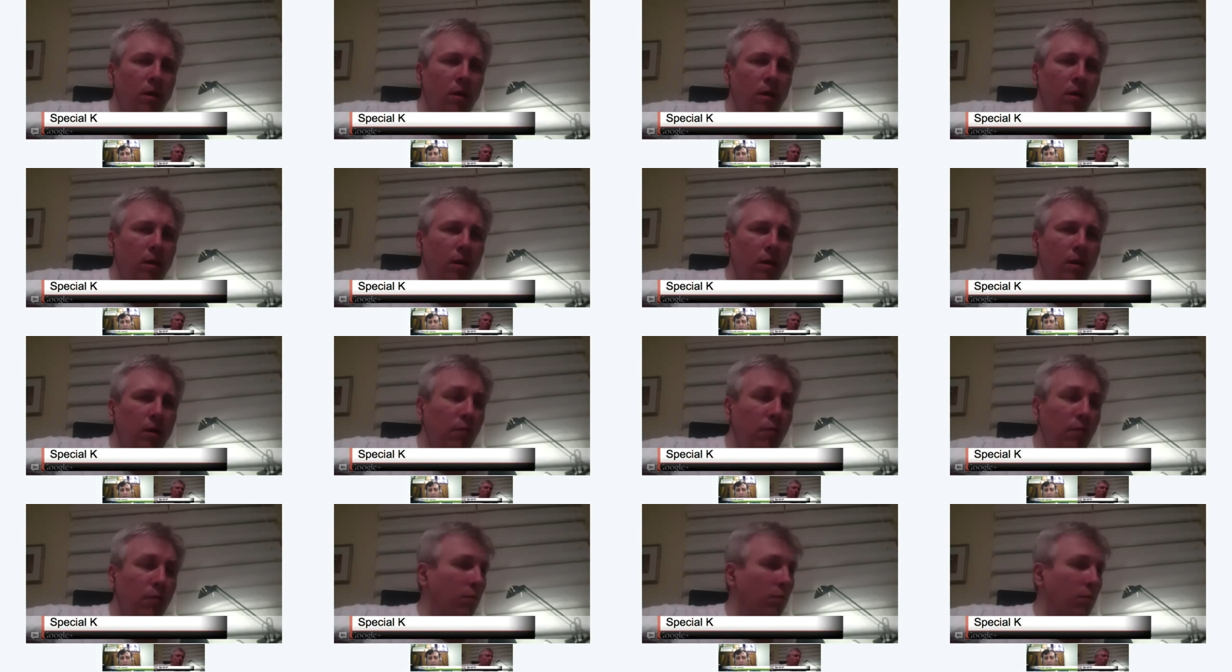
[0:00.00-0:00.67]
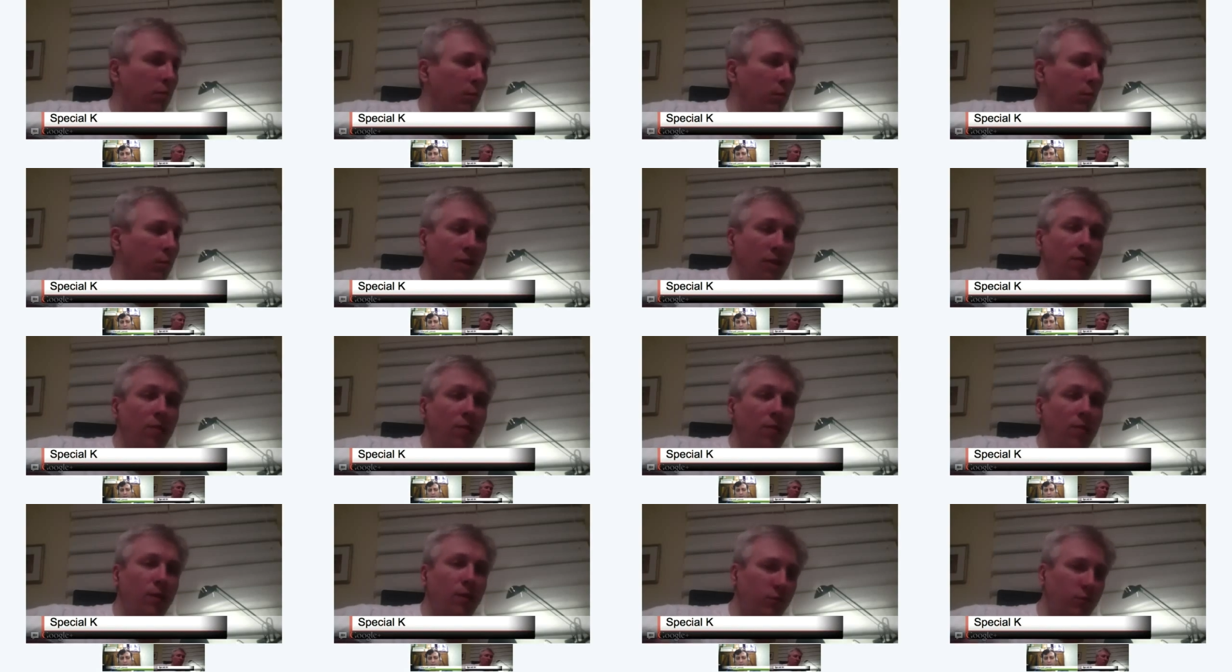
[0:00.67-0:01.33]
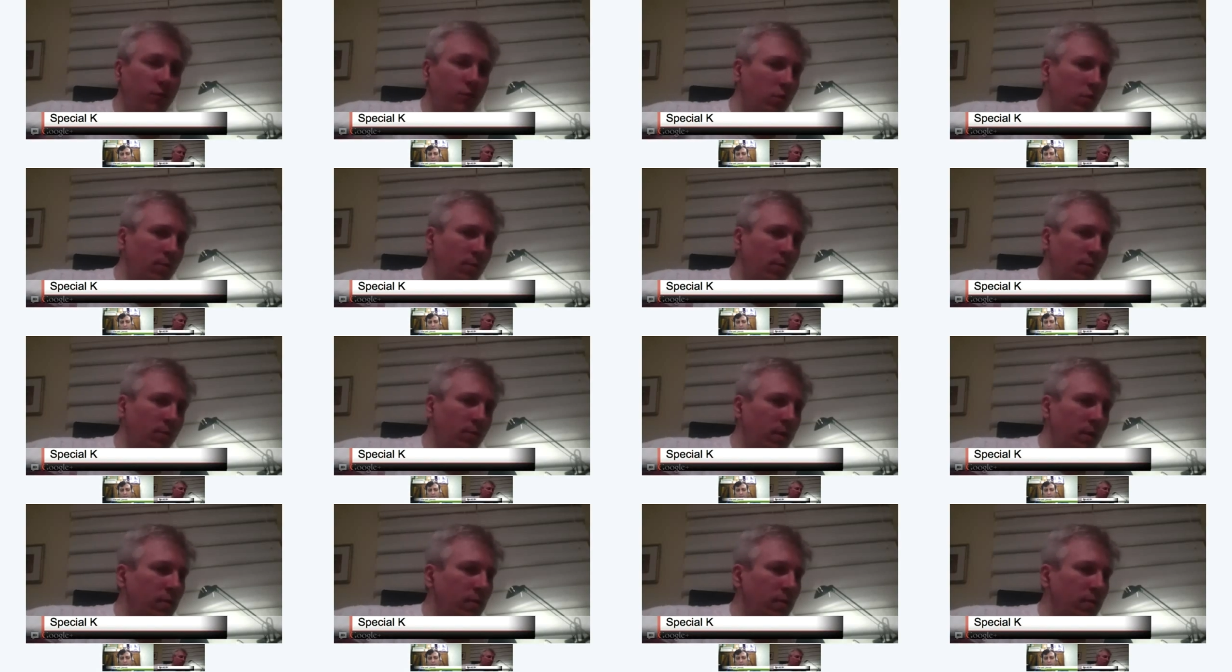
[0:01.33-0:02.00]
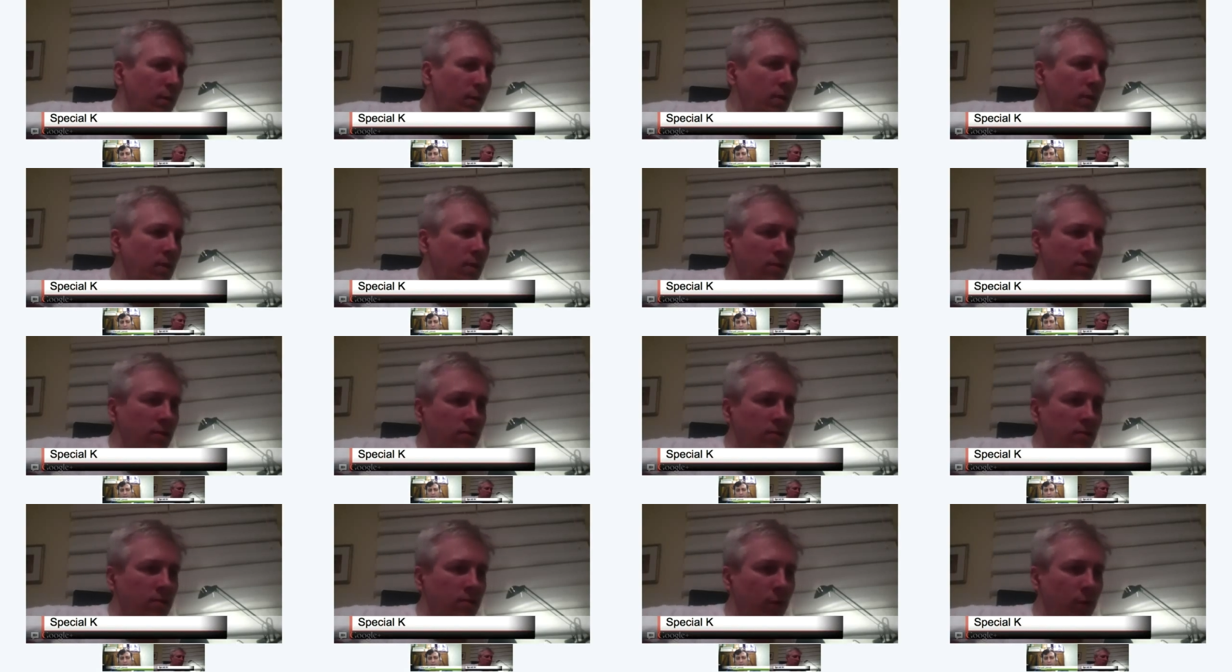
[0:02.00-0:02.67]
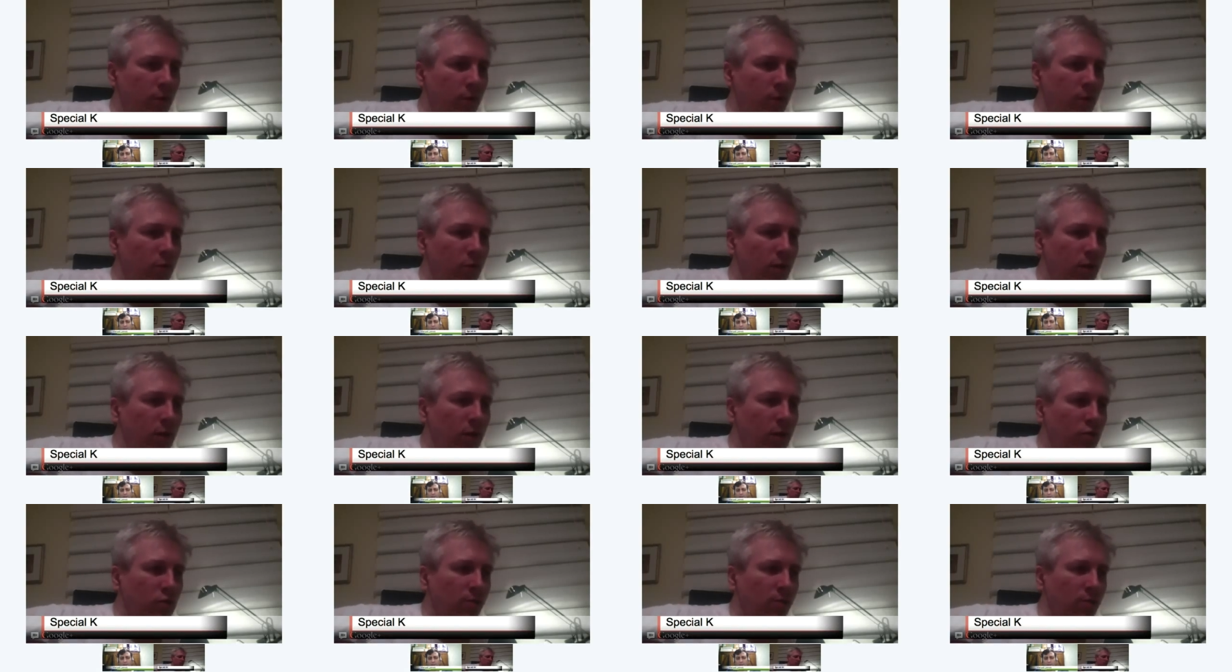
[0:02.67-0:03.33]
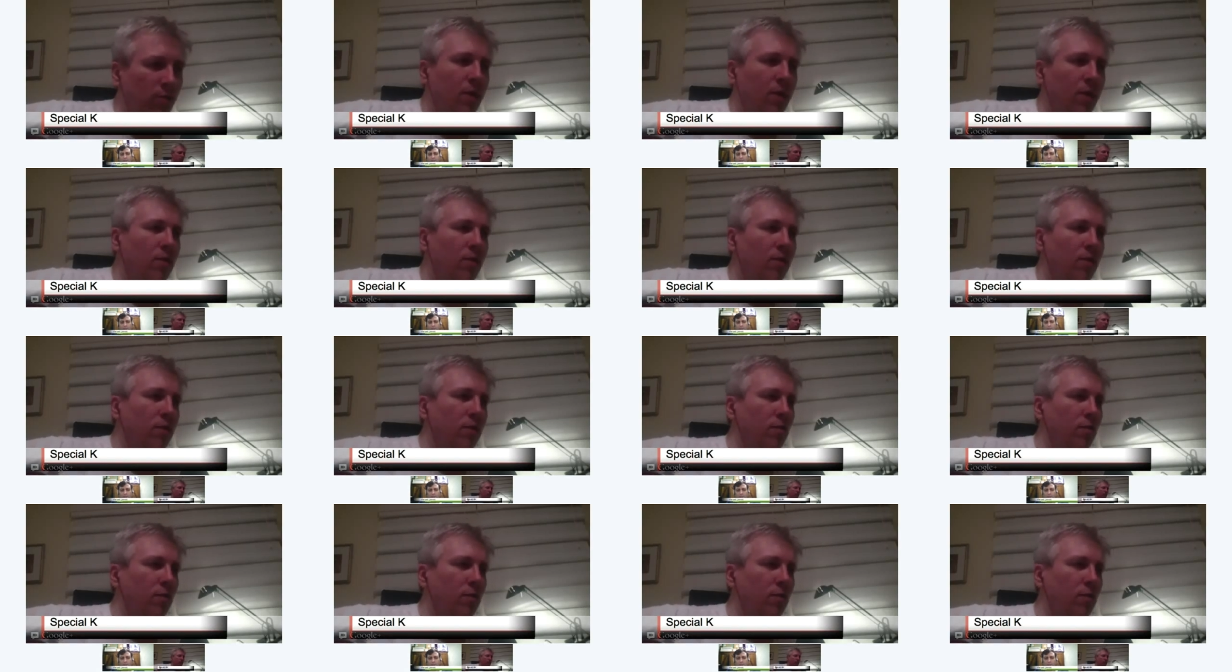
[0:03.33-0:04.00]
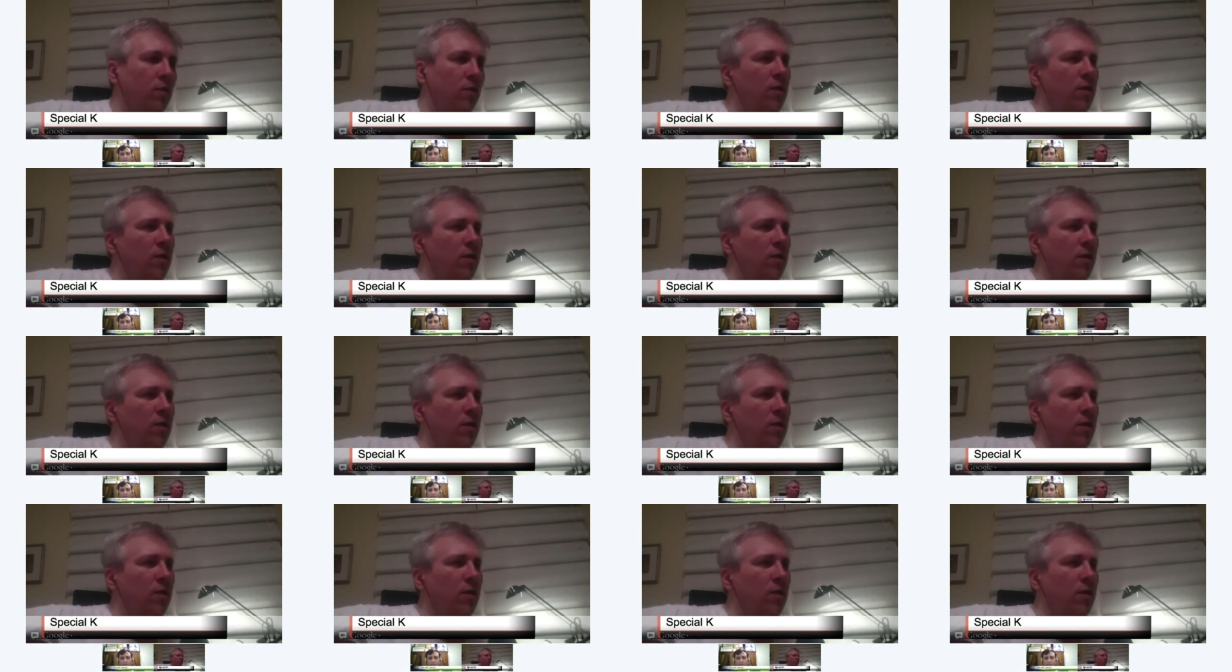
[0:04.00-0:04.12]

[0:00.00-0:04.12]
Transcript: Well, I think we even talked about it on this podcast at some point. I wrote a JPEG or